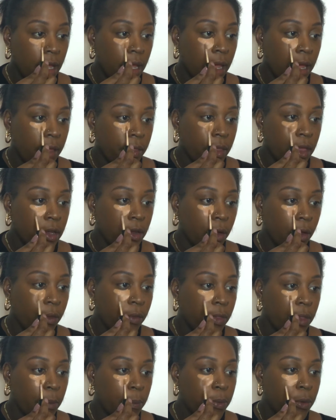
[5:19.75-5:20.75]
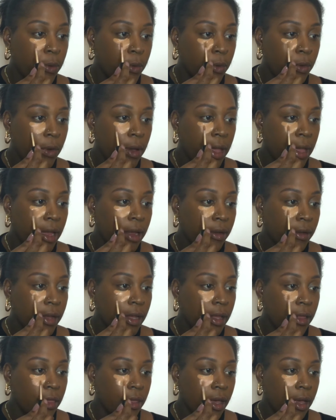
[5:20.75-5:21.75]
and then on the pore
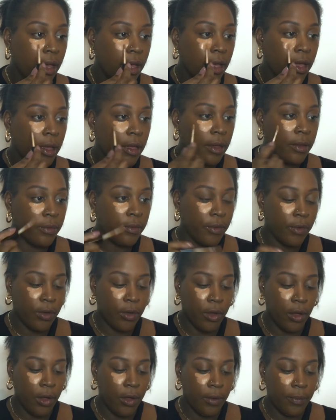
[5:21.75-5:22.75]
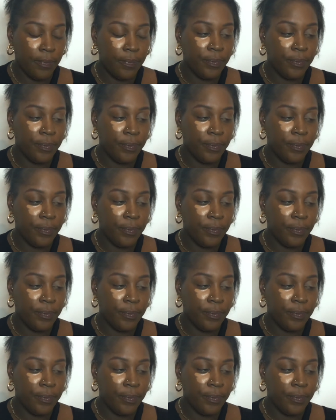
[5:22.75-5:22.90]
area that I've got.